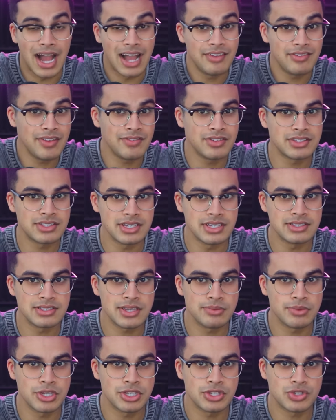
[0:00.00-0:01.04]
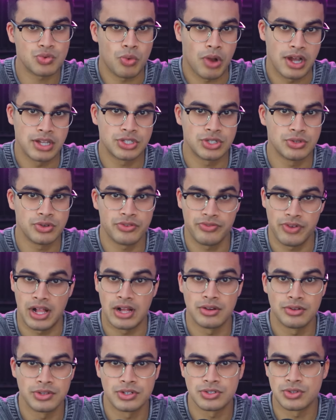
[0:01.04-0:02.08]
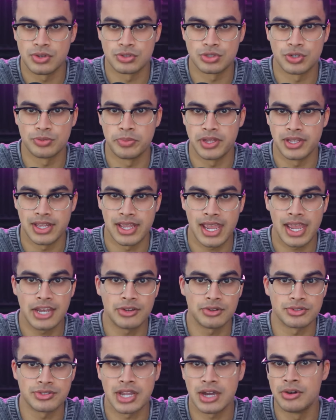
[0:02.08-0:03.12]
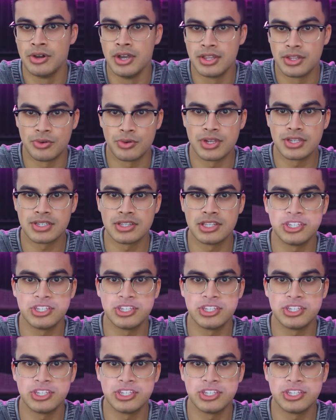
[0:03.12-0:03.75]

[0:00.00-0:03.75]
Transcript: I've even seen some that just want you to follow their social media handles. Now, the reason